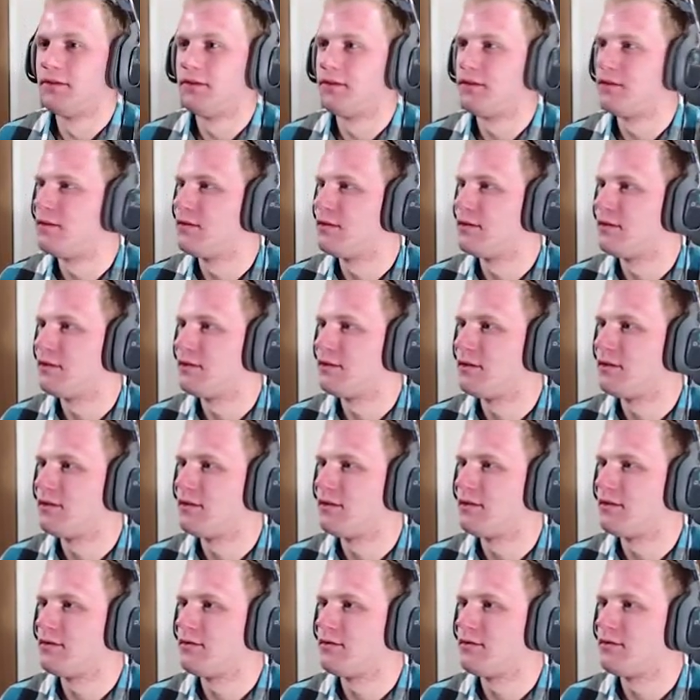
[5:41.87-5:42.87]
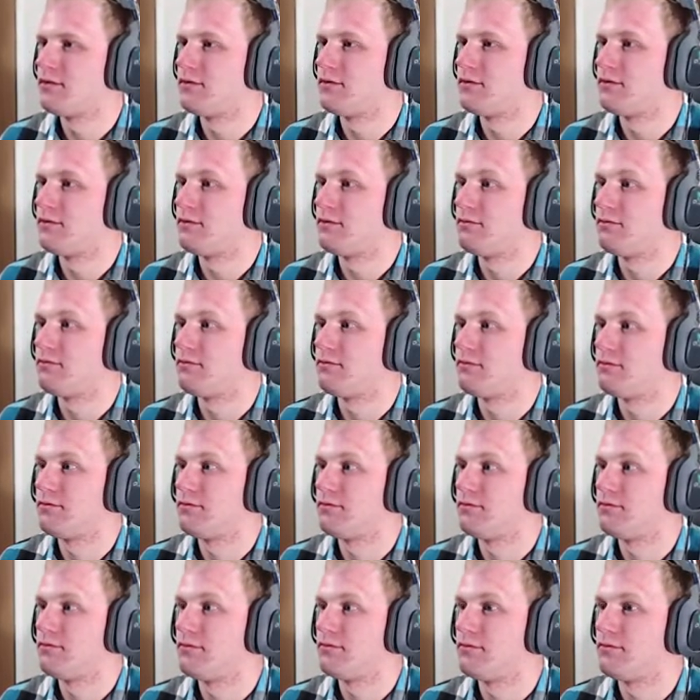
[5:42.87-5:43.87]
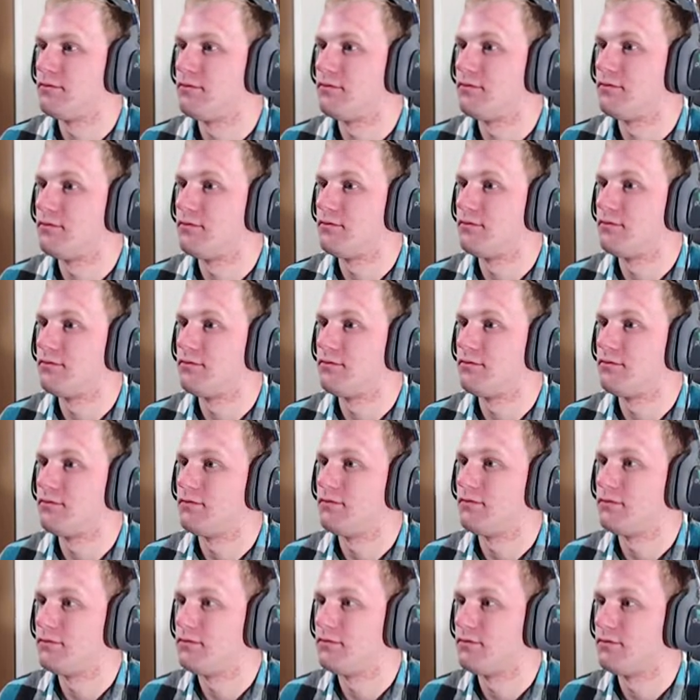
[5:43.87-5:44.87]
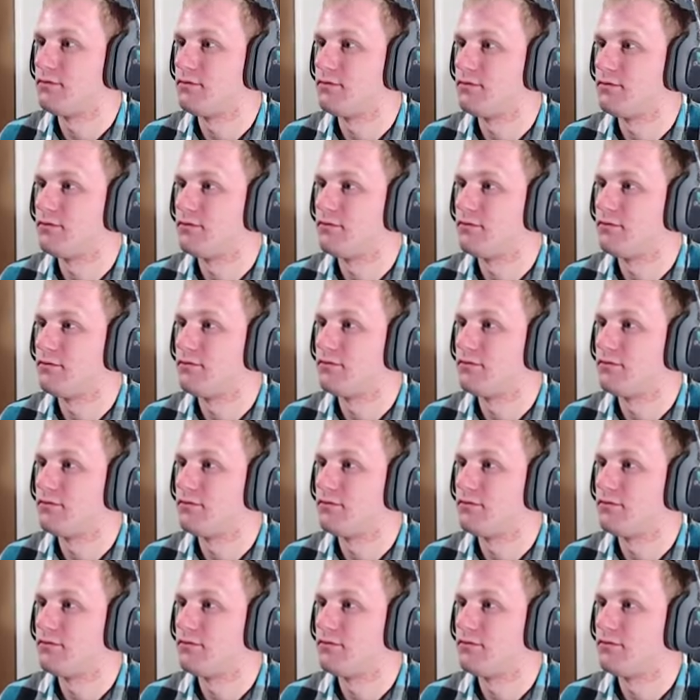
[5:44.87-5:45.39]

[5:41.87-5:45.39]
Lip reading: (silence)